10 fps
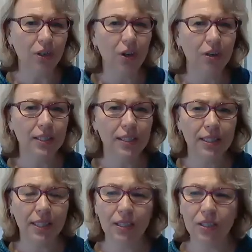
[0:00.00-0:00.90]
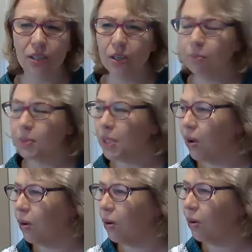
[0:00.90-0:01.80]
noticed in terms
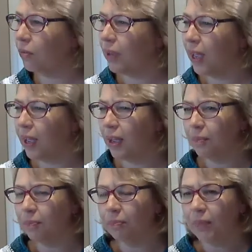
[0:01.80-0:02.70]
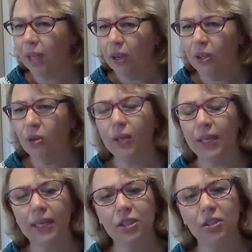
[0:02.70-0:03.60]
of your
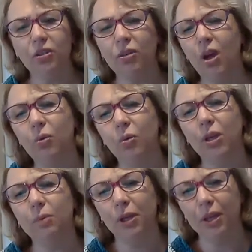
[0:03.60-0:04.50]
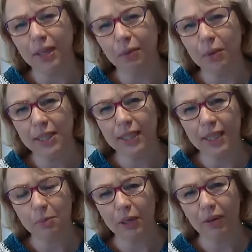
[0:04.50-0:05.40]
kids and your local community? What's the
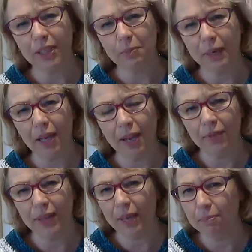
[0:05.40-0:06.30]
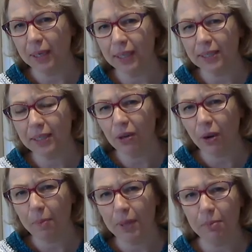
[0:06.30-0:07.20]
experience been like for them? Because, you know,
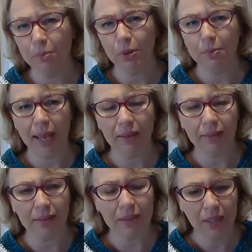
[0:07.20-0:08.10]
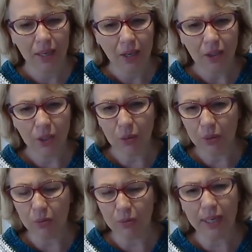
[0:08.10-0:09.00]
up in the Blue Mountains, you
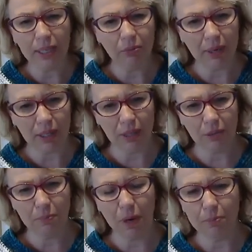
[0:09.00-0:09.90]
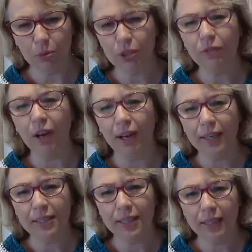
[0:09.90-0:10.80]
were really threatened by
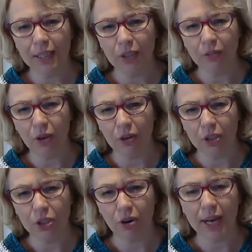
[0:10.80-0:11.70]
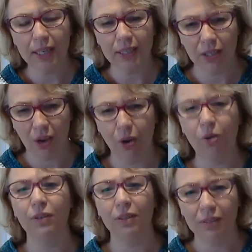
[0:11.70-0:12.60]
bushfires and then you've gone straight into
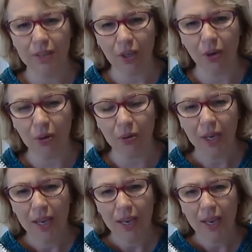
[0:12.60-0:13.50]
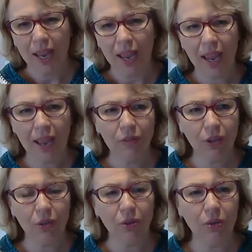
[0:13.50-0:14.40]
COVID. So have
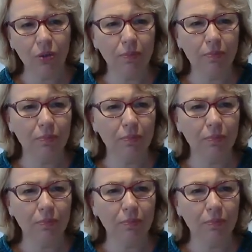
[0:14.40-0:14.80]
you,